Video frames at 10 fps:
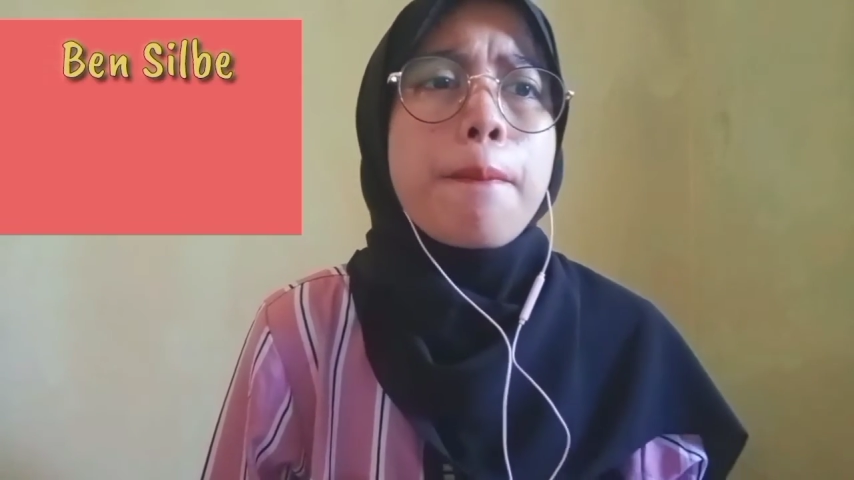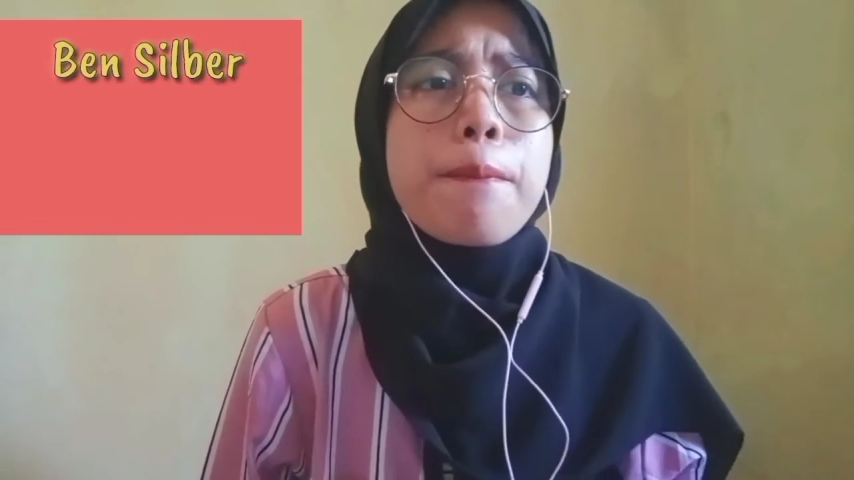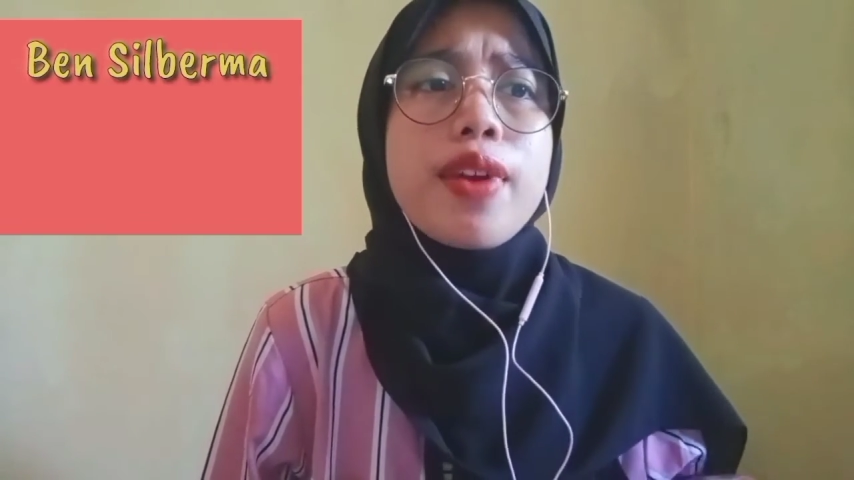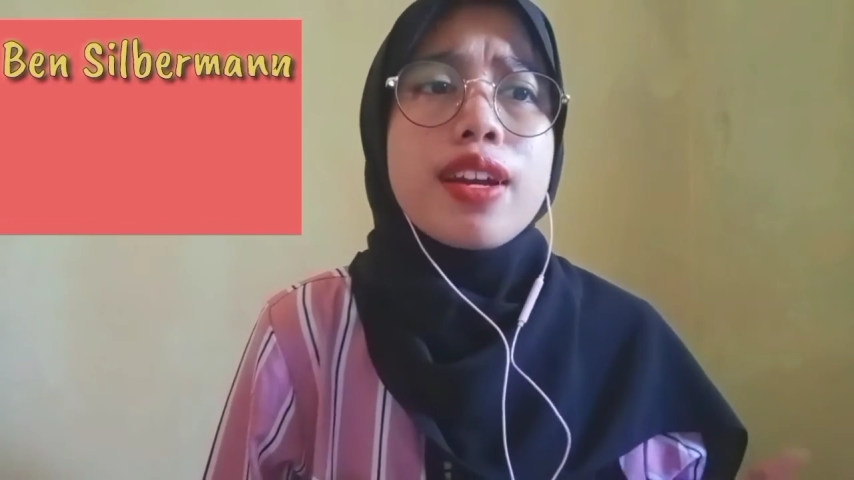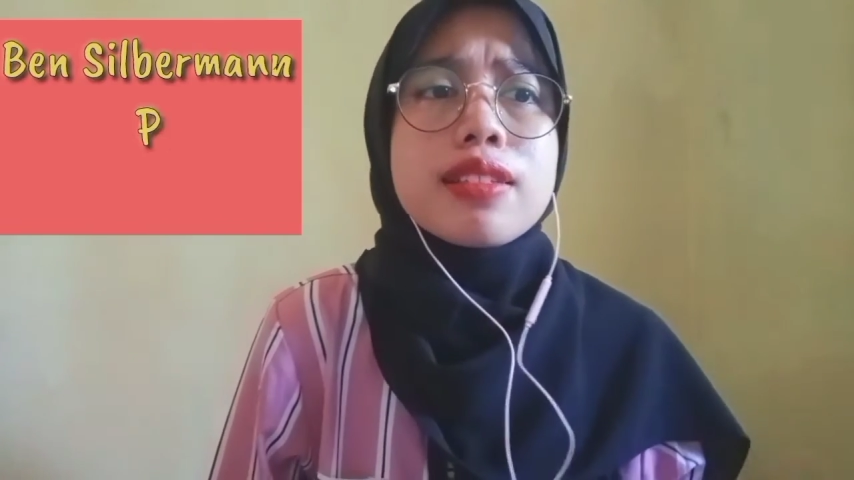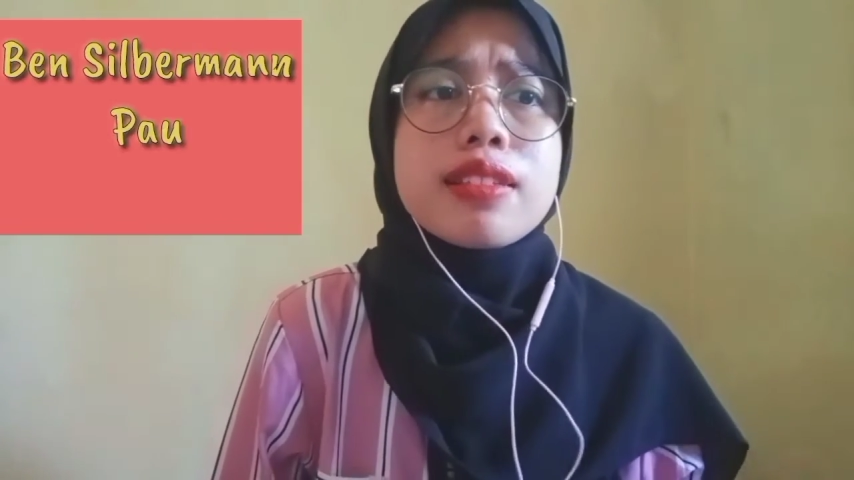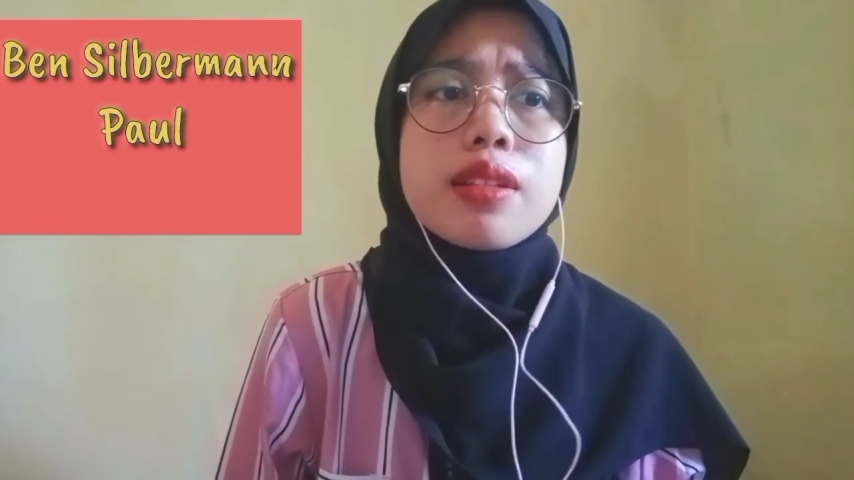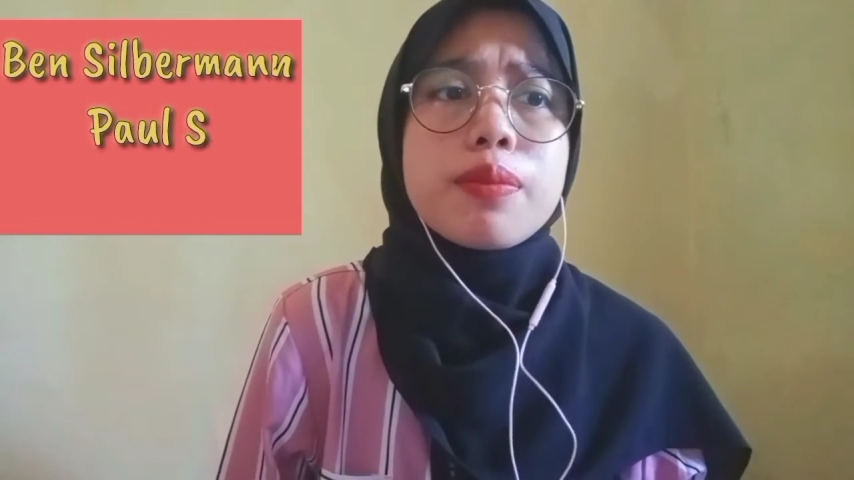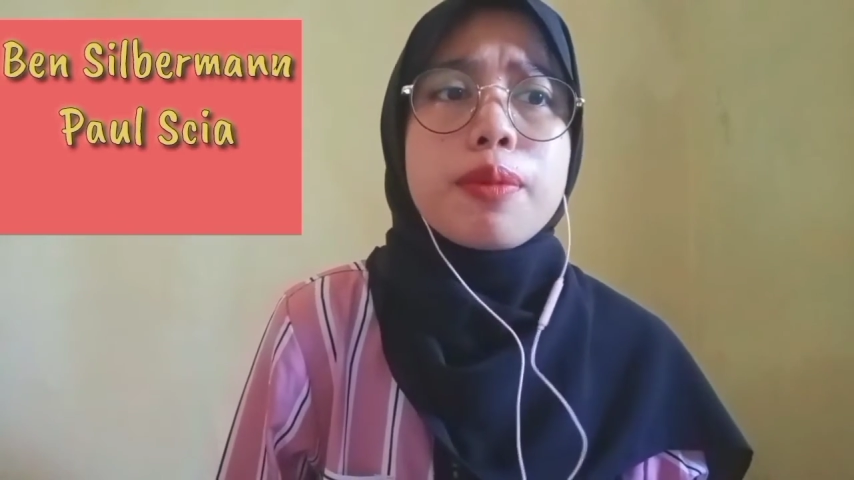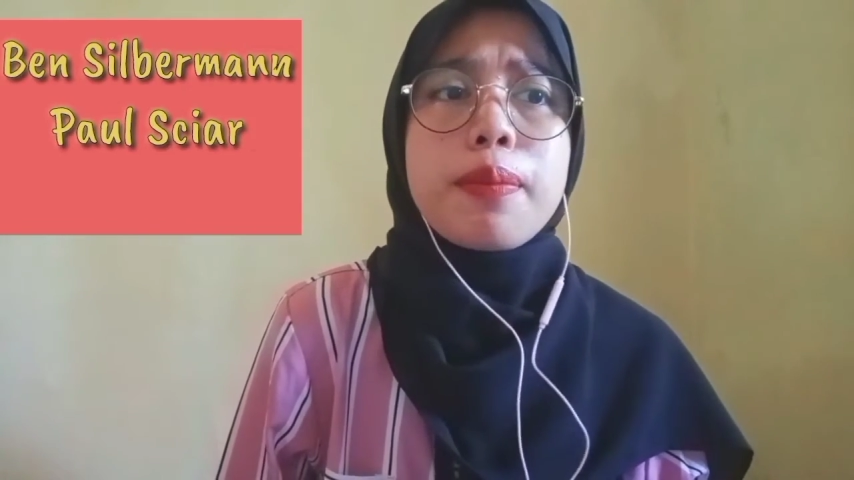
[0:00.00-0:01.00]
Brian
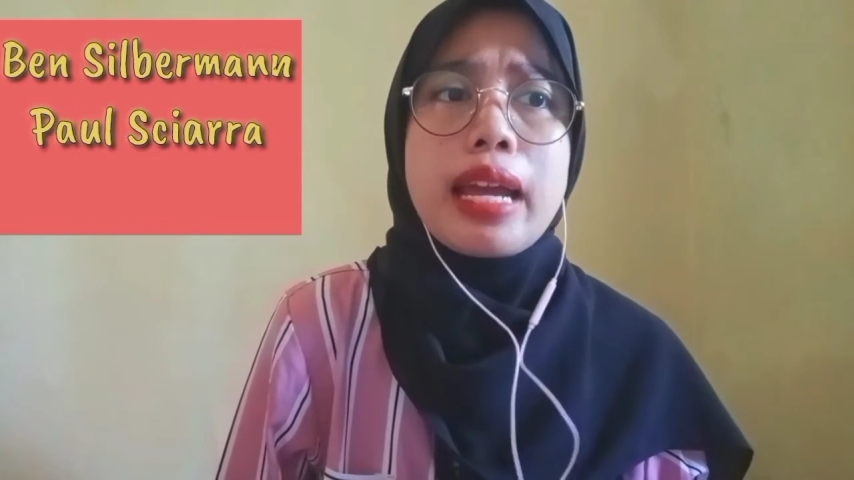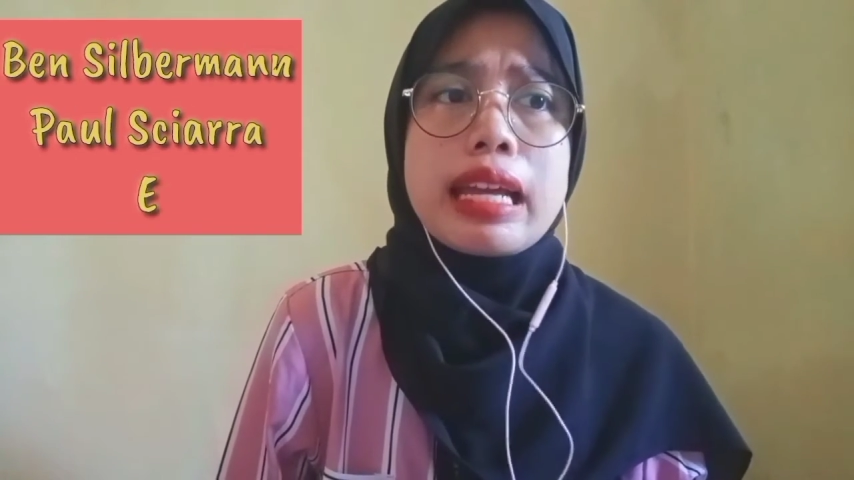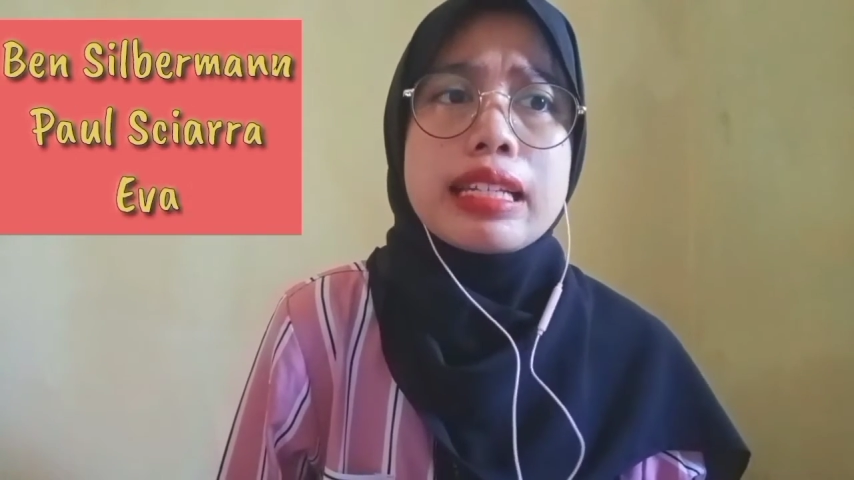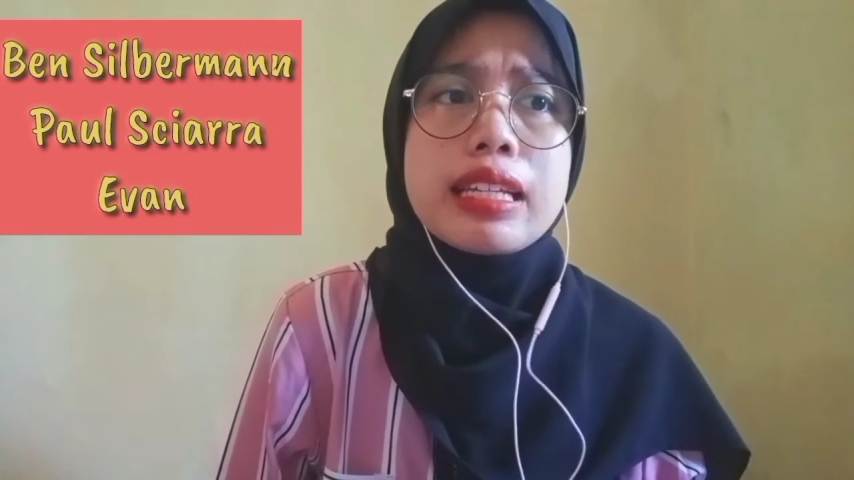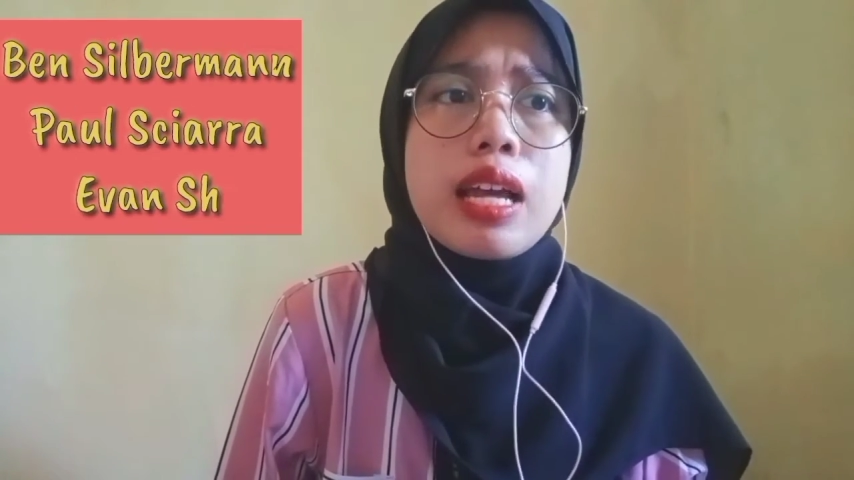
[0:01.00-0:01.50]
Silberman,